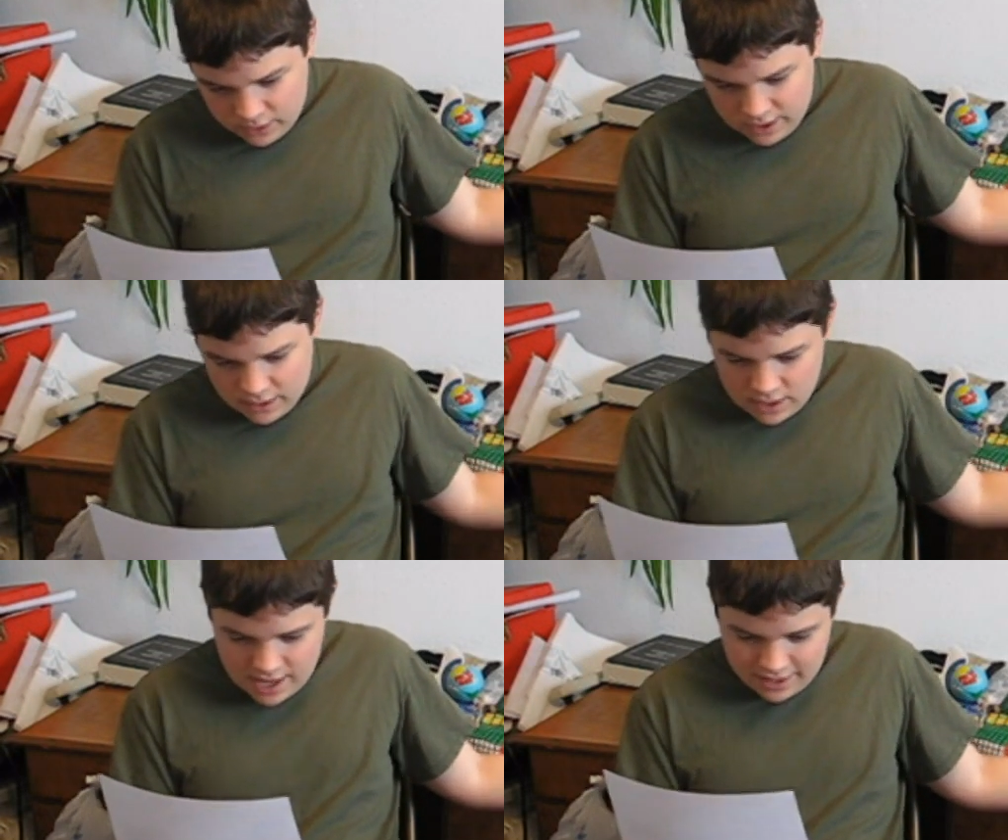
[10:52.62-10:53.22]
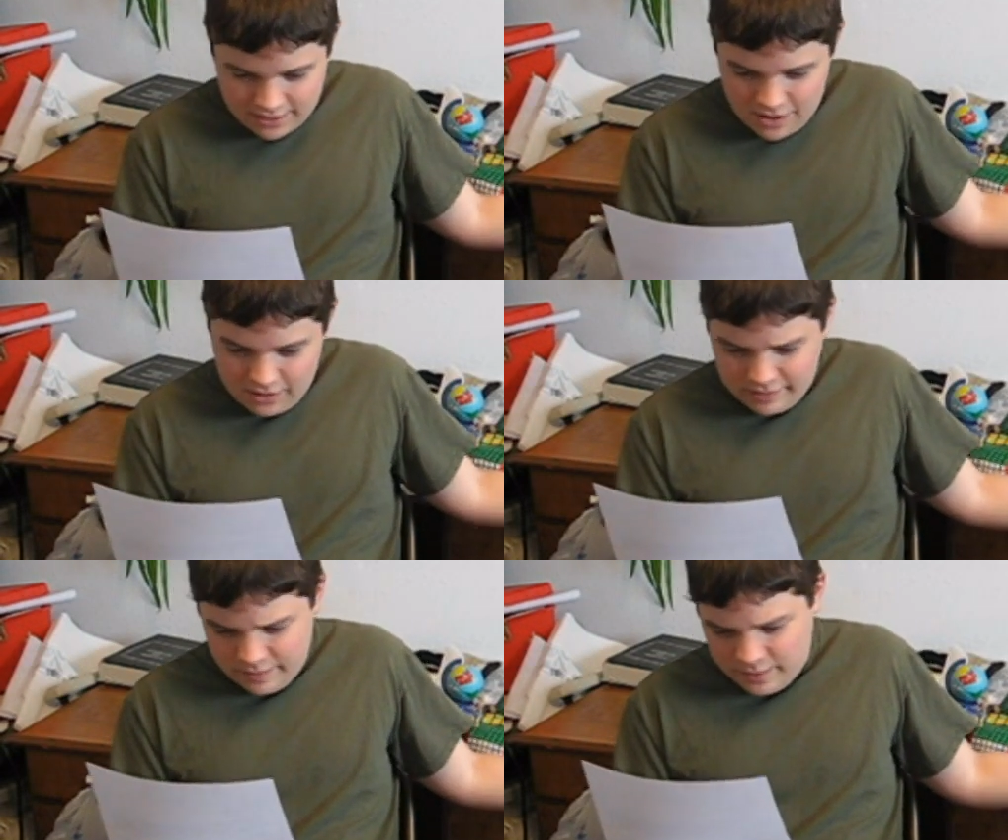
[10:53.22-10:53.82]
align
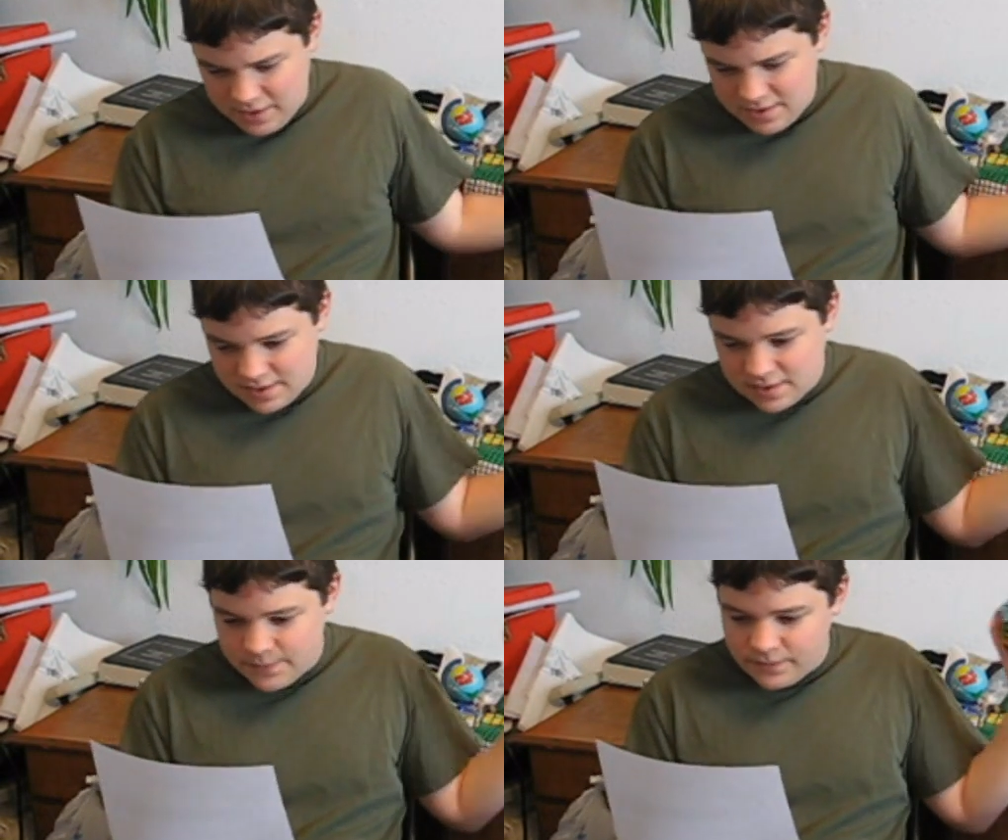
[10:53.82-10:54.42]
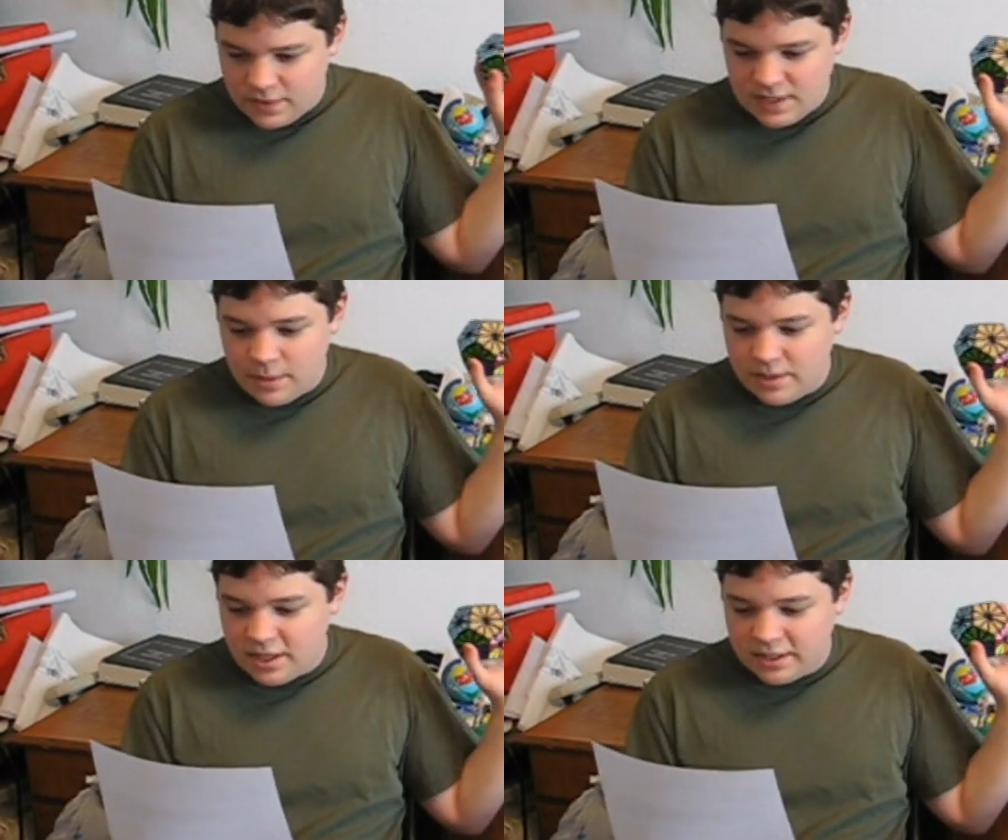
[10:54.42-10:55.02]
all of the pieces. This
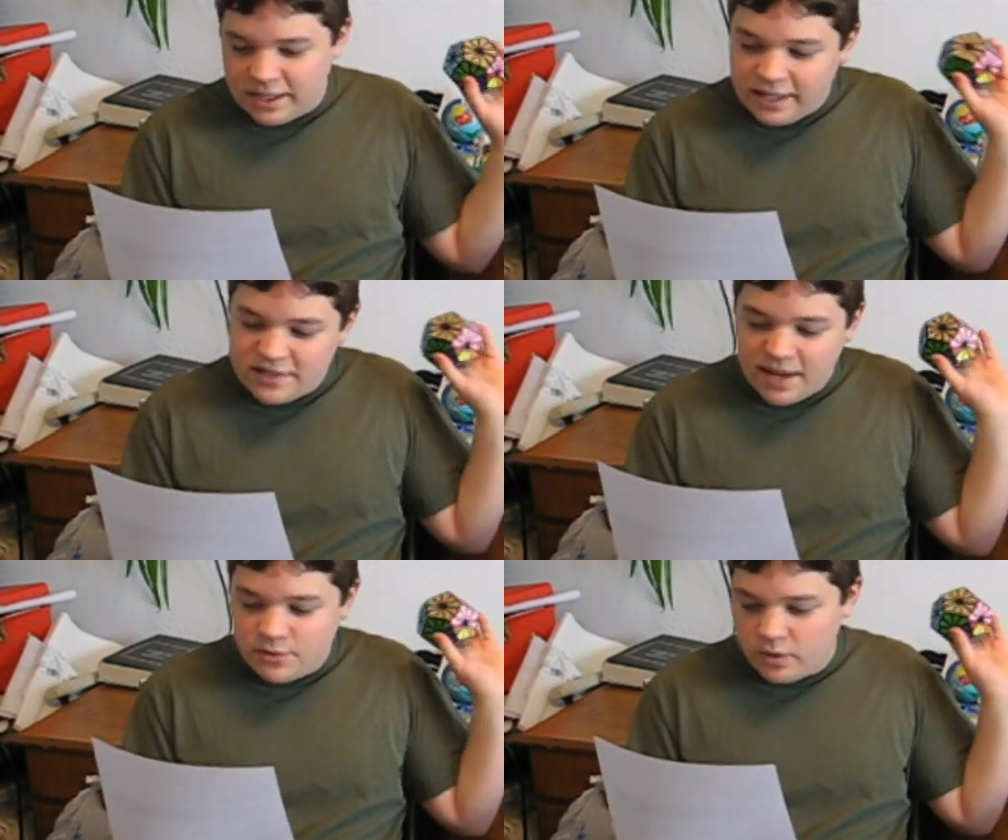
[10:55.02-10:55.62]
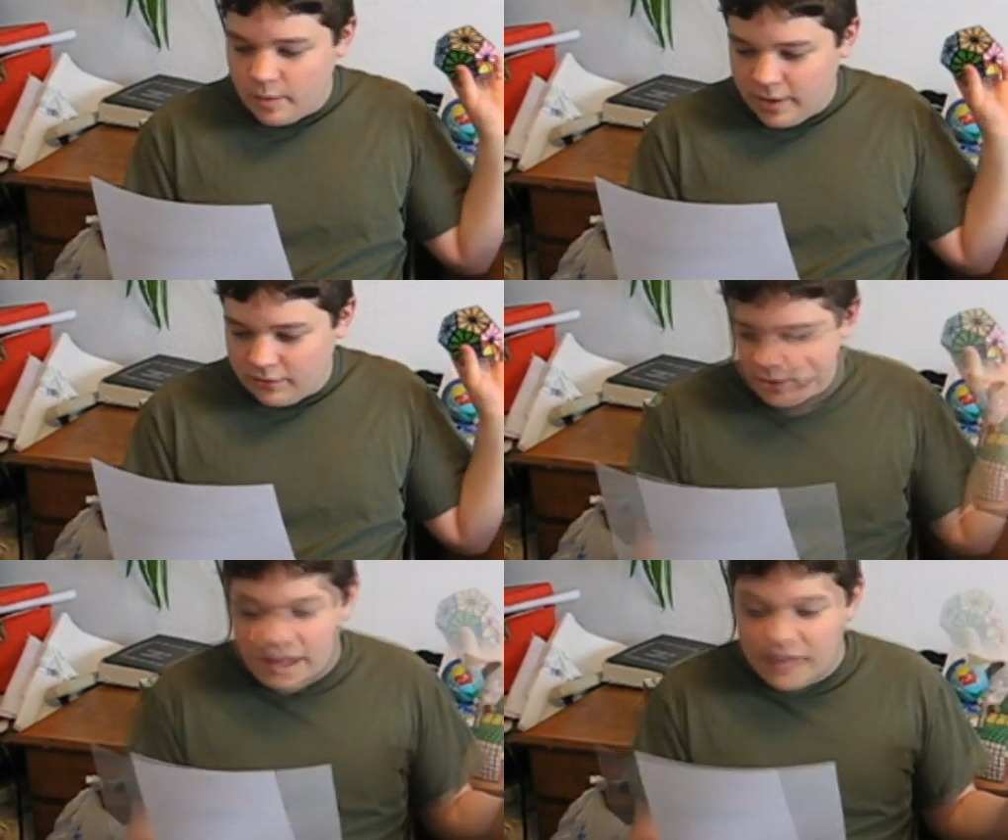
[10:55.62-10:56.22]
can be done at any time during the puzzling.